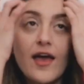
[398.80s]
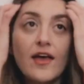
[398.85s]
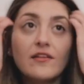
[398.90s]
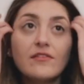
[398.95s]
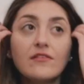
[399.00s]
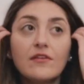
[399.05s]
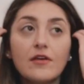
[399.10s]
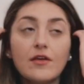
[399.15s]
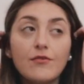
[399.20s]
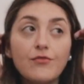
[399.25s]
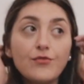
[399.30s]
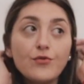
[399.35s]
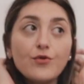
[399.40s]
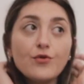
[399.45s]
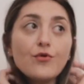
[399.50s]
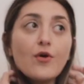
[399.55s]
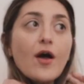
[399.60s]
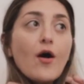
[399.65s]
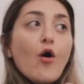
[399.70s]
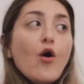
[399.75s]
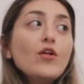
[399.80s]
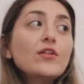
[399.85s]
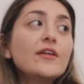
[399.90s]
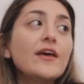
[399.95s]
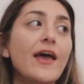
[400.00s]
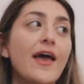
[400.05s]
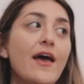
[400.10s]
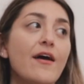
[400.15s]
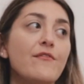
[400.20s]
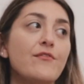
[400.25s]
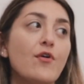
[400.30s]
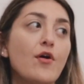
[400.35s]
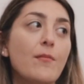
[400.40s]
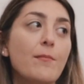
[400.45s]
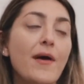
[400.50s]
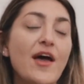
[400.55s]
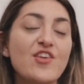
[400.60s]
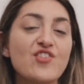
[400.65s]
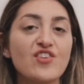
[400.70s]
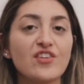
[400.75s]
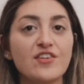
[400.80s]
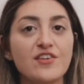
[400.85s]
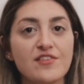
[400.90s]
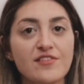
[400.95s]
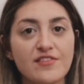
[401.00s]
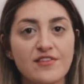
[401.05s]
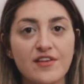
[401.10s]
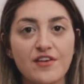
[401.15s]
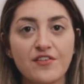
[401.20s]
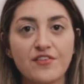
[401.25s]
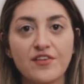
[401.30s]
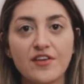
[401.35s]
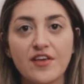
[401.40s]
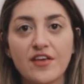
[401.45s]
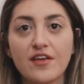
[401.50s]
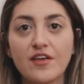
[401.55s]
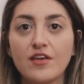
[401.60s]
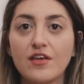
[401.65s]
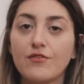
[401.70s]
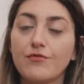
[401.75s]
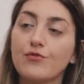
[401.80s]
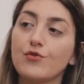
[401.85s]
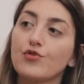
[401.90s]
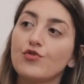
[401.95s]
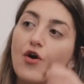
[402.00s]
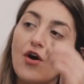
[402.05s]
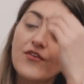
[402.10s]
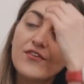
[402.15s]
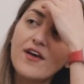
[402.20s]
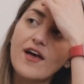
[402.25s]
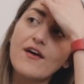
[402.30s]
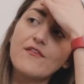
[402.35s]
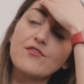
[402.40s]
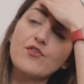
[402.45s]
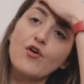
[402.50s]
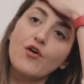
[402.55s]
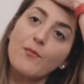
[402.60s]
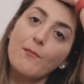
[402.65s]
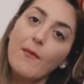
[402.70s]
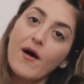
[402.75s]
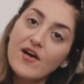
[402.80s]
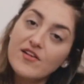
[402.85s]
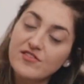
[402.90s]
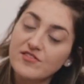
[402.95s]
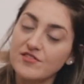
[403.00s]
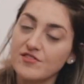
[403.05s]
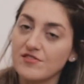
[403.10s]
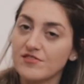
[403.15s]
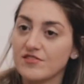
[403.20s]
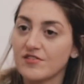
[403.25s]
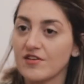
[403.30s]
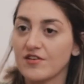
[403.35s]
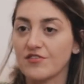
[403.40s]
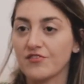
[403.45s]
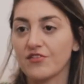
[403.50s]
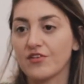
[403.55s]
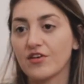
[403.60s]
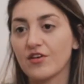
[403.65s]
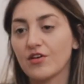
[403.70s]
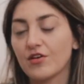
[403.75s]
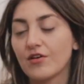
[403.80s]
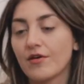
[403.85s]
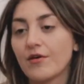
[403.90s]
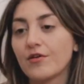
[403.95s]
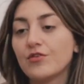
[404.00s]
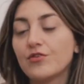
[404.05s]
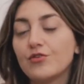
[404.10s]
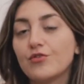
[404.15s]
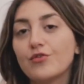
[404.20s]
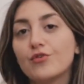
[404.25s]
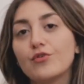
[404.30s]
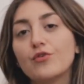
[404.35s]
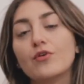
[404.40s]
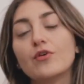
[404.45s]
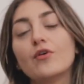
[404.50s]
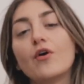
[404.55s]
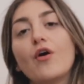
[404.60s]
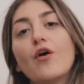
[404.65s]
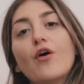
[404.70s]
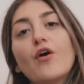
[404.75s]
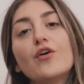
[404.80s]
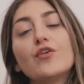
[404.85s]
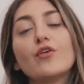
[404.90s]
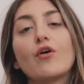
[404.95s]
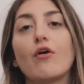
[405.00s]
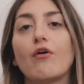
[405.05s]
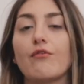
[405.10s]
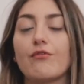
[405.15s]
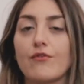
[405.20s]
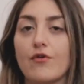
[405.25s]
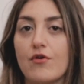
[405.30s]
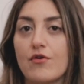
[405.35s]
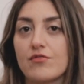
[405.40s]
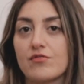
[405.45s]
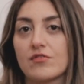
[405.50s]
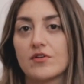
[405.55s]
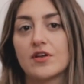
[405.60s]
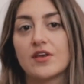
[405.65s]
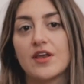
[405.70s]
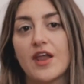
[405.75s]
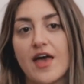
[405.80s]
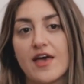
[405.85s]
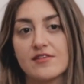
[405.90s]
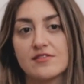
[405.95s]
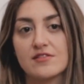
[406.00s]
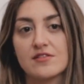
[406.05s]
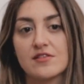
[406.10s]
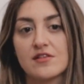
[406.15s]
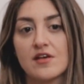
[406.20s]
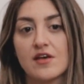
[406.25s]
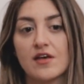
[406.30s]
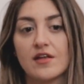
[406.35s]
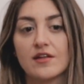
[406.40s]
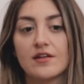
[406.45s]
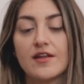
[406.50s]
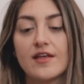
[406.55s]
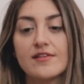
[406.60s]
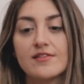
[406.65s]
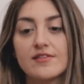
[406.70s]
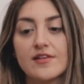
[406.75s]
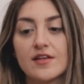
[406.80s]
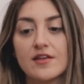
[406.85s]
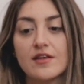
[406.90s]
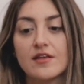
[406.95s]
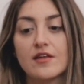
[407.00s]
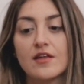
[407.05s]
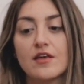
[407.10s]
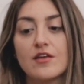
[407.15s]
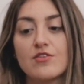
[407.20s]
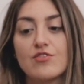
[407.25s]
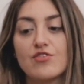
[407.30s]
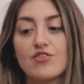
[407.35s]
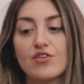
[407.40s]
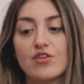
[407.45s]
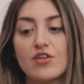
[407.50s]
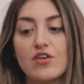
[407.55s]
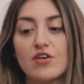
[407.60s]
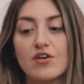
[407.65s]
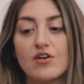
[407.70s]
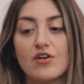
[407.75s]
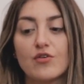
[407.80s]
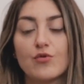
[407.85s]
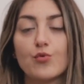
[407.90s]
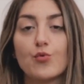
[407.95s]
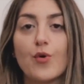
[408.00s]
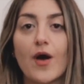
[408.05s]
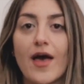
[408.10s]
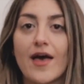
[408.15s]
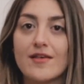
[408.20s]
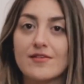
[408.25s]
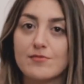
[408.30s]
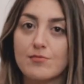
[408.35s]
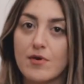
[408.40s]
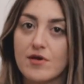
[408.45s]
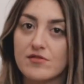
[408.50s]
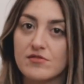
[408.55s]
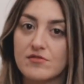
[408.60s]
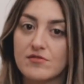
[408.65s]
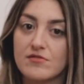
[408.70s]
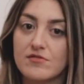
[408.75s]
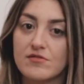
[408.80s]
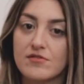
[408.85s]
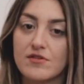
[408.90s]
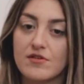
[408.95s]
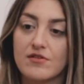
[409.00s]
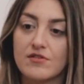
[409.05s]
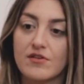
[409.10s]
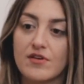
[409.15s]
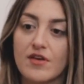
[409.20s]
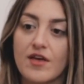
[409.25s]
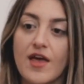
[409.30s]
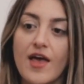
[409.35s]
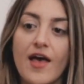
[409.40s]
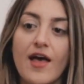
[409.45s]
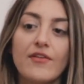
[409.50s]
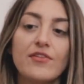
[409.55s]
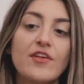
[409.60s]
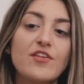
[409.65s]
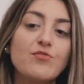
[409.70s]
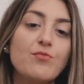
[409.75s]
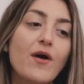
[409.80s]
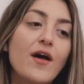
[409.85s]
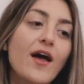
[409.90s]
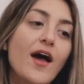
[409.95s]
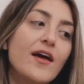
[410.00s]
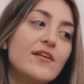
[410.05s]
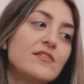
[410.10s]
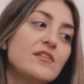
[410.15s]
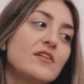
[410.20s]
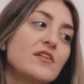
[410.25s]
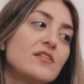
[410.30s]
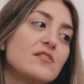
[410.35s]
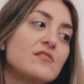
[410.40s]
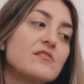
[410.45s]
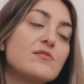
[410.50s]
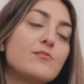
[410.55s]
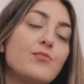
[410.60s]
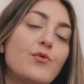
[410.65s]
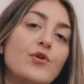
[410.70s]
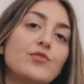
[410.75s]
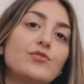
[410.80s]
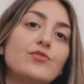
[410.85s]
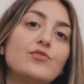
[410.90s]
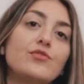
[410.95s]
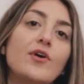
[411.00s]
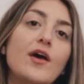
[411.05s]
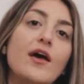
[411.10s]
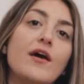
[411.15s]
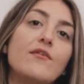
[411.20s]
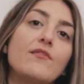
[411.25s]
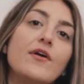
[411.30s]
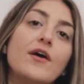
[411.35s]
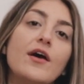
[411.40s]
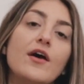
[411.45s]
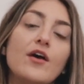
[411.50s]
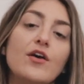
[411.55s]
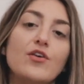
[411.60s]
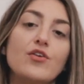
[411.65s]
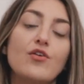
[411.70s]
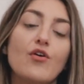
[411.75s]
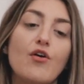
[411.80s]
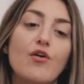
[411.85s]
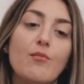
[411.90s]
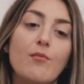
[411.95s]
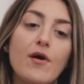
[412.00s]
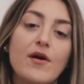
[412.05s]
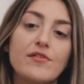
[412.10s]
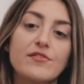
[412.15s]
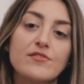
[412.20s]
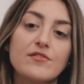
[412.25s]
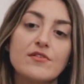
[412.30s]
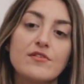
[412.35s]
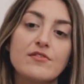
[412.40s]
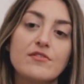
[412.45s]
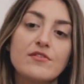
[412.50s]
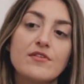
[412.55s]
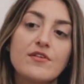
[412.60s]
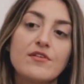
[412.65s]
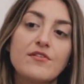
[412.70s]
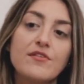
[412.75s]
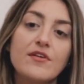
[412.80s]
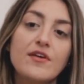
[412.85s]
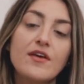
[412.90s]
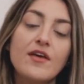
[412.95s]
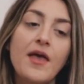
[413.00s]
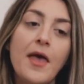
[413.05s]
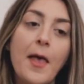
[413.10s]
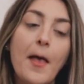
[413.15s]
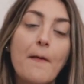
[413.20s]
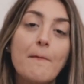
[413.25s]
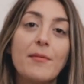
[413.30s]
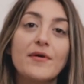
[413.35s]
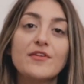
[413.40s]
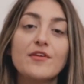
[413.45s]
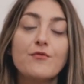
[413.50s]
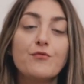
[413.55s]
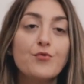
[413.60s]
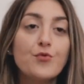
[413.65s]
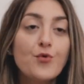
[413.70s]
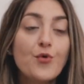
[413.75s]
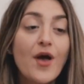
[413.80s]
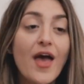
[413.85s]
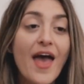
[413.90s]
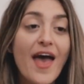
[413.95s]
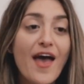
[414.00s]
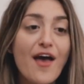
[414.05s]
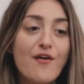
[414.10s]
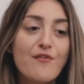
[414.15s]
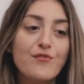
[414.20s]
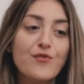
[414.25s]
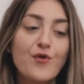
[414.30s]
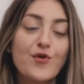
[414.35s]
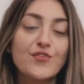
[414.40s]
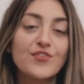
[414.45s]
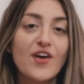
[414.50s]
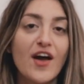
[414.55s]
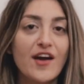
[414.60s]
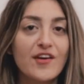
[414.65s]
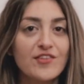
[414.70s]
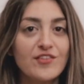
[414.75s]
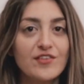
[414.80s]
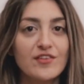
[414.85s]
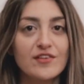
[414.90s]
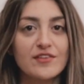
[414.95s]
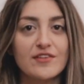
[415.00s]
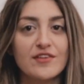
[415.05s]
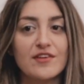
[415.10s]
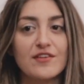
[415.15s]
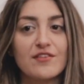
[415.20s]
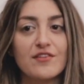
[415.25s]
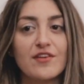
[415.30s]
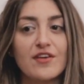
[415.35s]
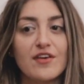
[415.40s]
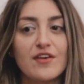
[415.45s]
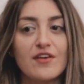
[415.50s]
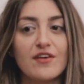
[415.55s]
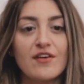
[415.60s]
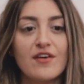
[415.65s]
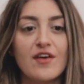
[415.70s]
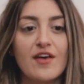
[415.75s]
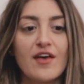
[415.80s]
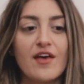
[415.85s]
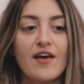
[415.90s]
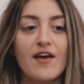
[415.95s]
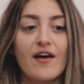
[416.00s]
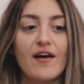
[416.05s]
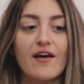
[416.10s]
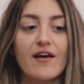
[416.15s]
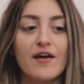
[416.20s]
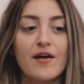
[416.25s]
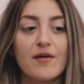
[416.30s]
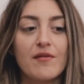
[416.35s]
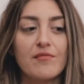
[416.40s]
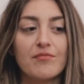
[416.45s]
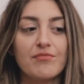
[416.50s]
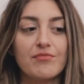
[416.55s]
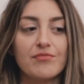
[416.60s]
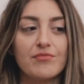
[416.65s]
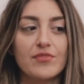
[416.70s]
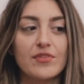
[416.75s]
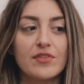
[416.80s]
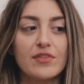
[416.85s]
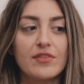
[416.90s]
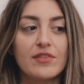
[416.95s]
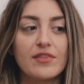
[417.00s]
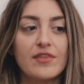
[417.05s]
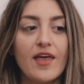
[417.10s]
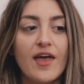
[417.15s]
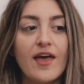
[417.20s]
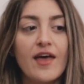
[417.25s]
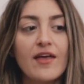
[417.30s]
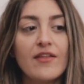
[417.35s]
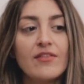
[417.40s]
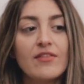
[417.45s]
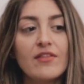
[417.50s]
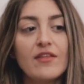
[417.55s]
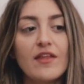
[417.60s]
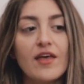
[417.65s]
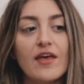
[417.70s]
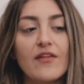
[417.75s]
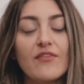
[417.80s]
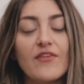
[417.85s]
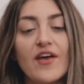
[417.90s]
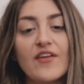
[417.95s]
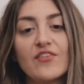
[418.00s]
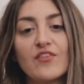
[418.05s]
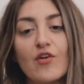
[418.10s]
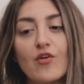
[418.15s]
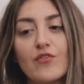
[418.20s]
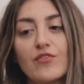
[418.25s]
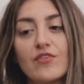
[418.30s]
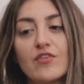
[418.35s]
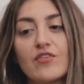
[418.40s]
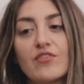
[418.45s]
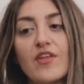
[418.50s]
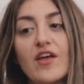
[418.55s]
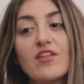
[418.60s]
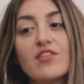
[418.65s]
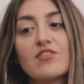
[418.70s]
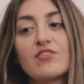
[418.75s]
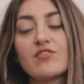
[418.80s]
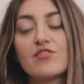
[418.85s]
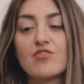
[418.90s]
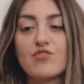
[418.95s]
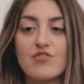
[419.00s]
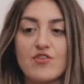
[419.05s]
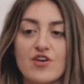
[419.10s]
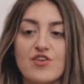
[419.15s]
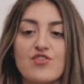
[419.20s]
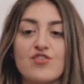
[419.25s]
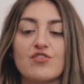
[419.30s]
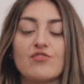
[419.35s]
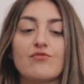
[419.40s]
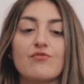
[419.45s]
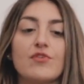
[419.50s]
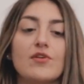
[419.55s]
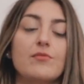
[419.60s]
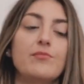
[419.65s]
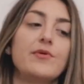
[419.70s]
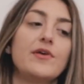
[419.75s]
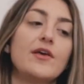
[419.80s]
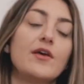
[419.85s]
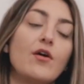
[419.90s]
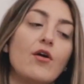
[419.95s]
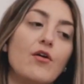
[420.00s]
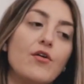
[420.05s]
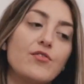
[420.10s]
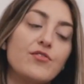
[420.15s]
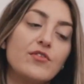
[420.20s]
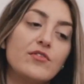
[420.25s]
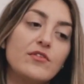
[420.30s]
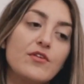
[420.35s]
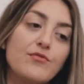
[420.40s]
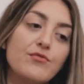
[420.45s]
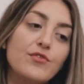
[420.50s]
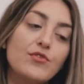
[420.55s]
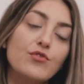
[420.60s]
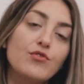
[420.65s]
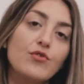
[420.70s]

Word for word: And if you only have your bachelor's degree, if you don't have your master's degree, you earn, of course, less less than an engineer who has master's degree. That's why I think it is important to have your master's degree. But if you have your doctoral degree, um, then that that situation will be also different.